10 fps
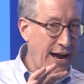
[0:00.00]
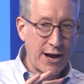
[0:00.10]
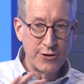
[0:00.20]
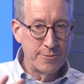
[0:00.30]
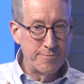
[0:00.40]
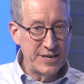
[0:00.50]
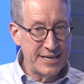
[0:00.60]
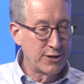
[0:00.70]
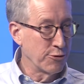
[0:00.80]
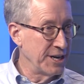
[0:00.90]
how to
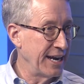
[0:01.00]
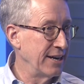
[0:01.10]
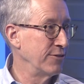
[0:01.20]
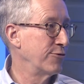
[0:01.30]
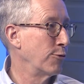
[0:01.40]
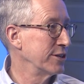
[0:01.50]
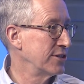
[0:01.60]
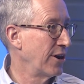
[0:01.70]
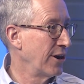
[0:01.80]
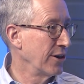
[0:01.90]
be creative.
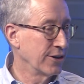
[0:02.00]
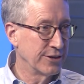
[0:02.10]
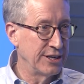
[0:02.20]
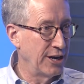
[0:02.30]
What's our